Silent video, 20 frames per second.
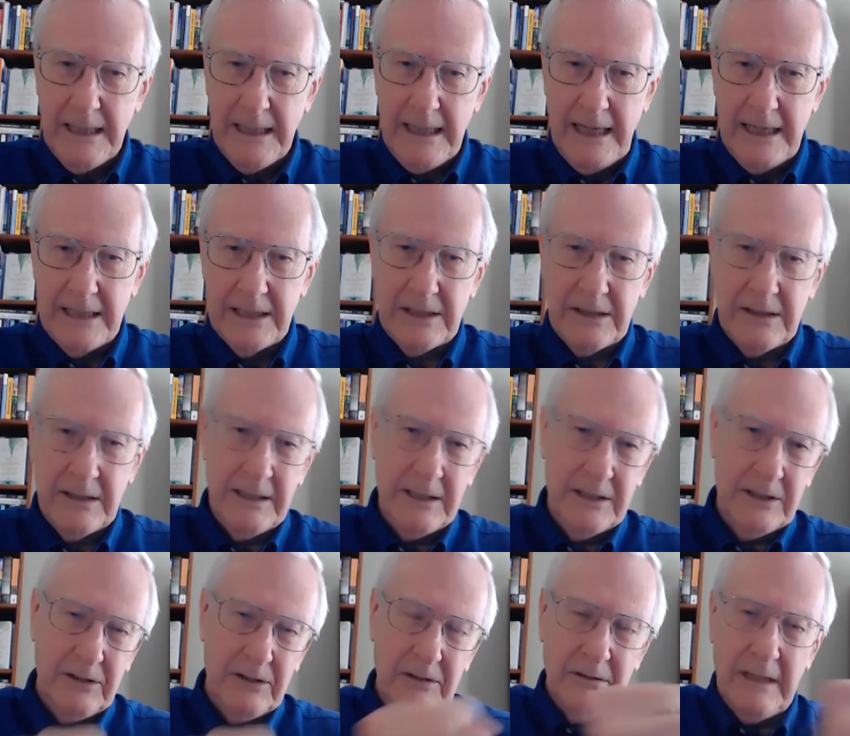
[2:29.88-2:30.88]
and starting
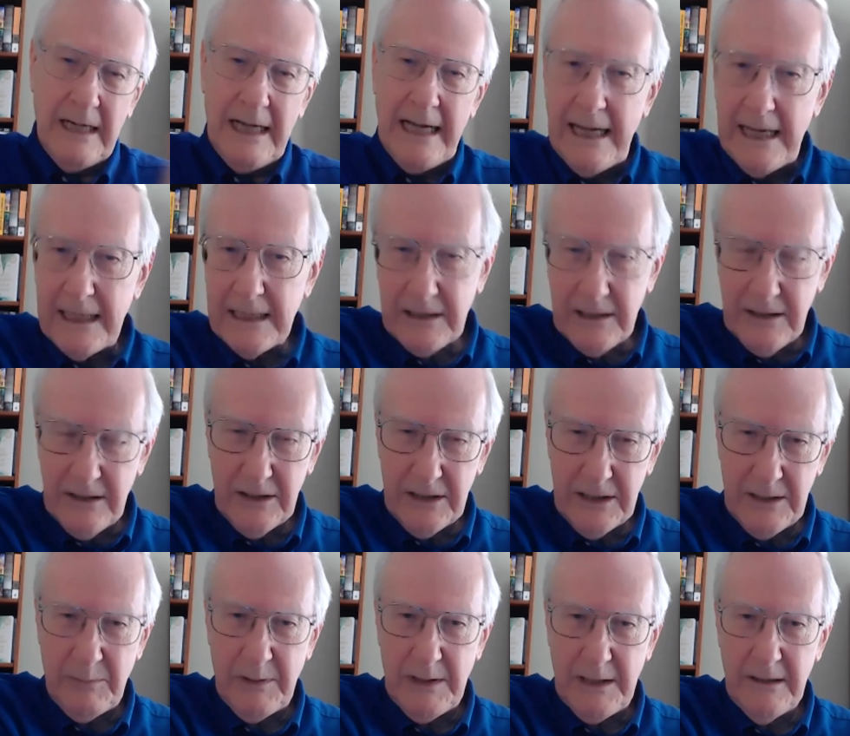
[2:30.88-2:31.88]
to ask their
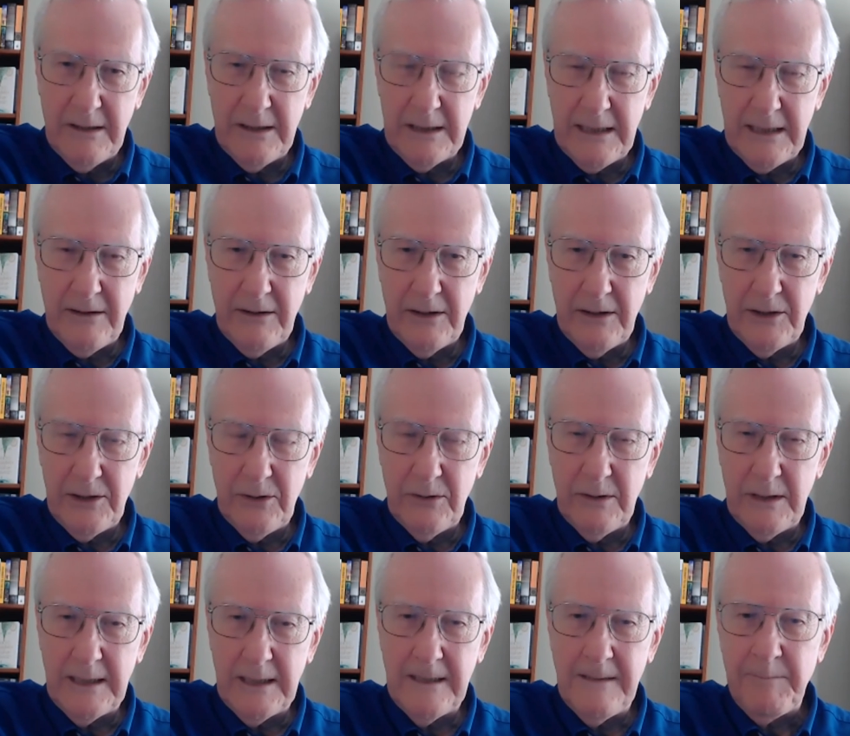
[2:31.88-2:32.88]
suppliers how they're
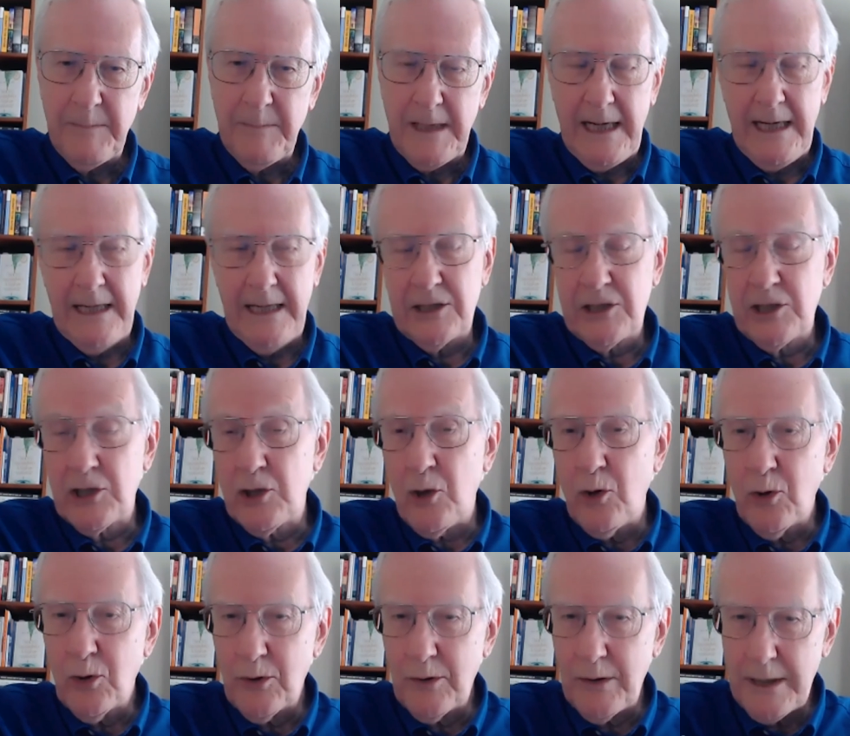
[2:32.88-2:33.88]
doing and
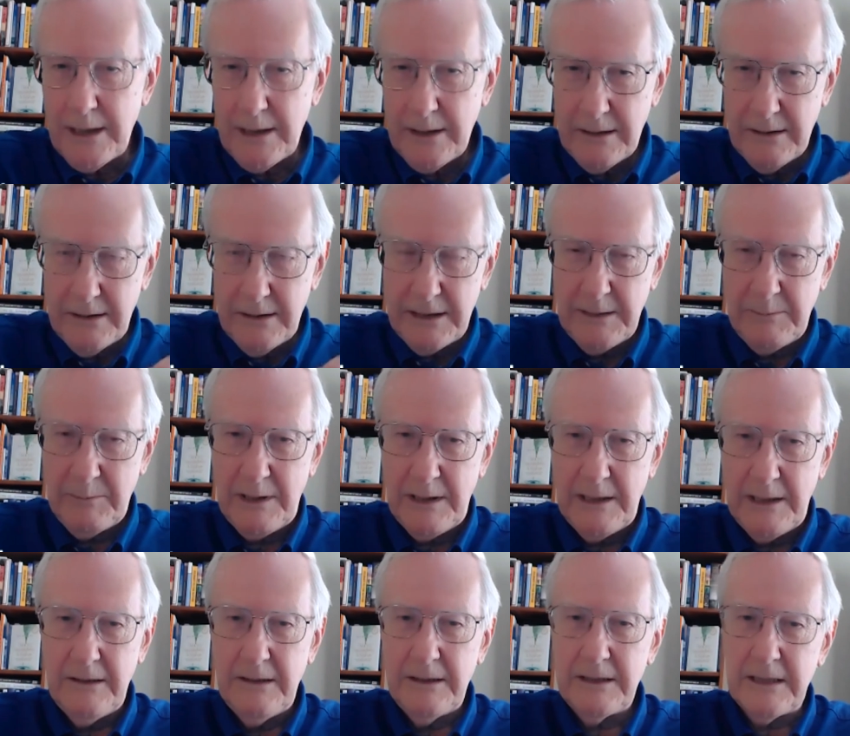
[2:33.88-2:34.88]
scoring their
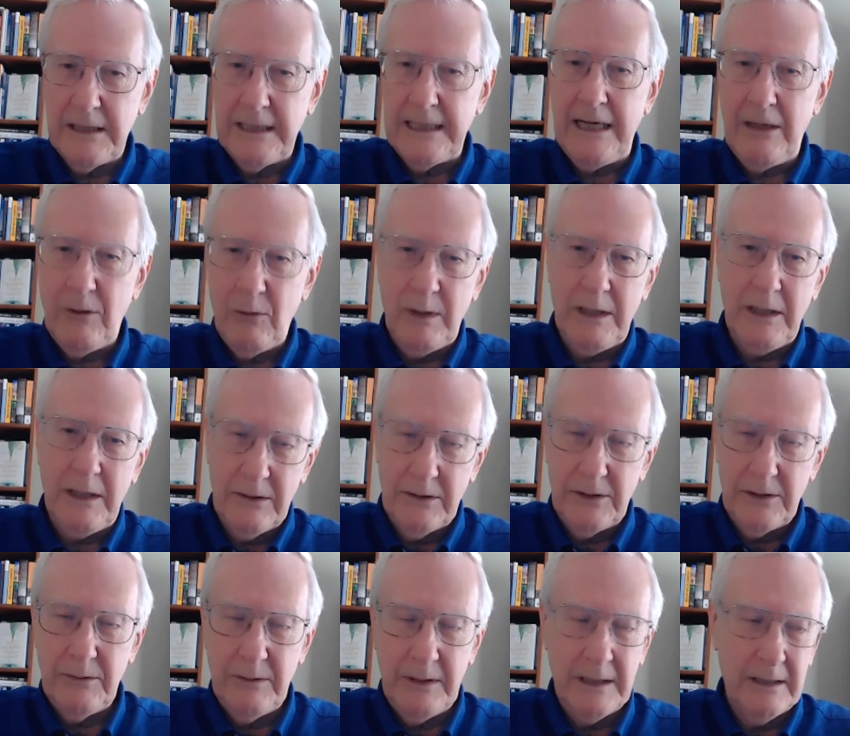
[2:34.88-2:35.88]
suppliers on how well they're
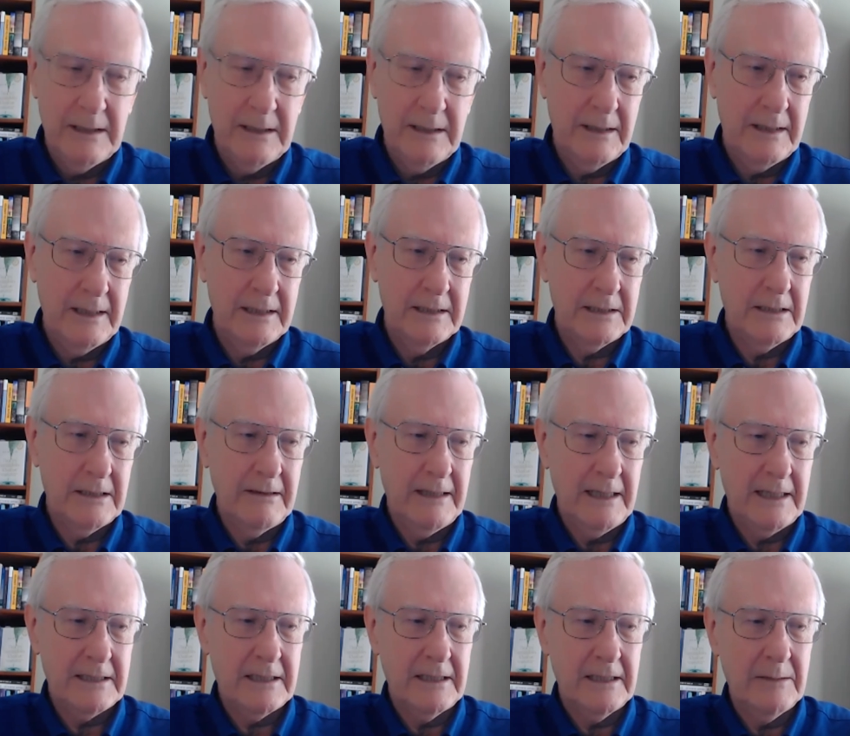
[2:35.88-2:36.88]
doing on the things they're
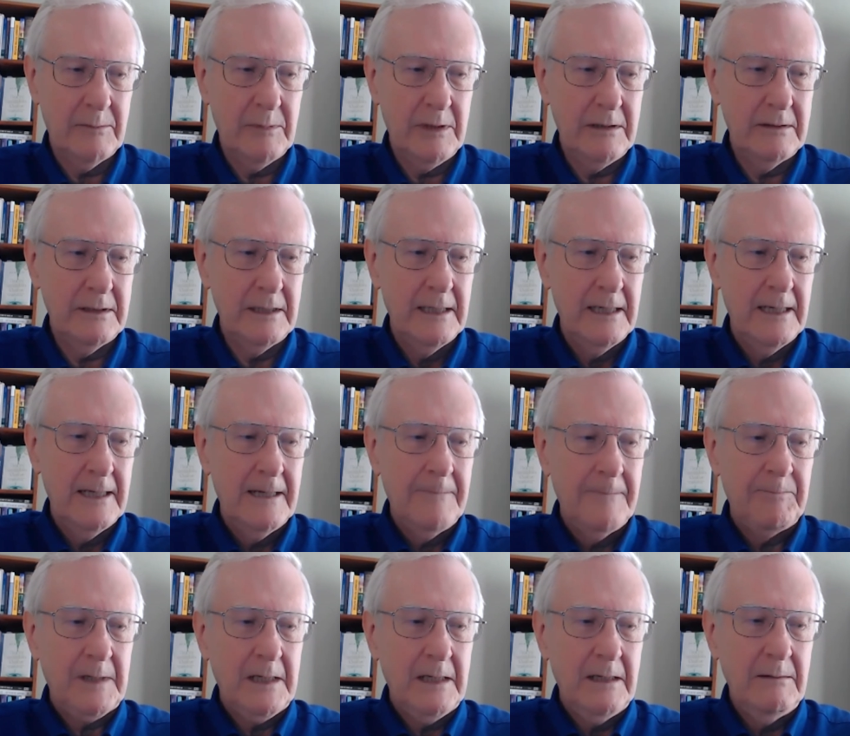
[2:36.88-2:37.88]
asking about,
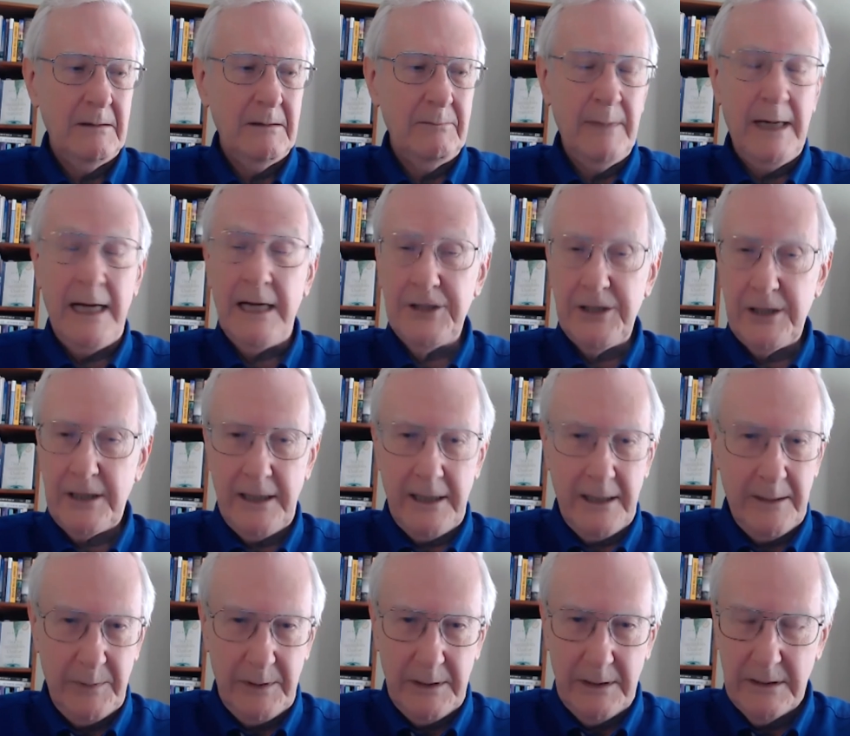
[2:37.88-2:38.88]
magic
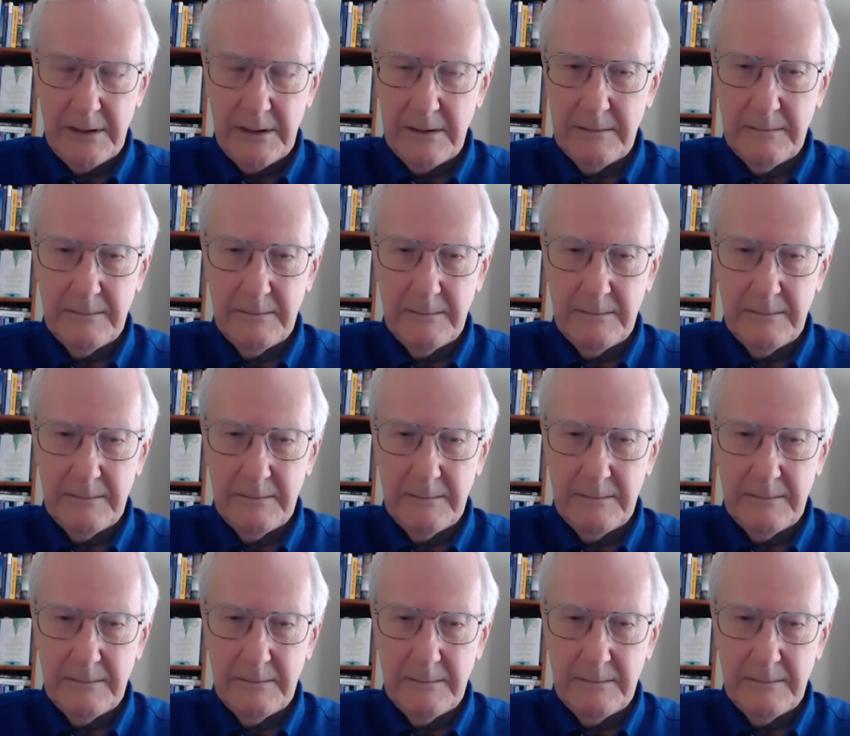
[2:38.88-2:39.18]
happens.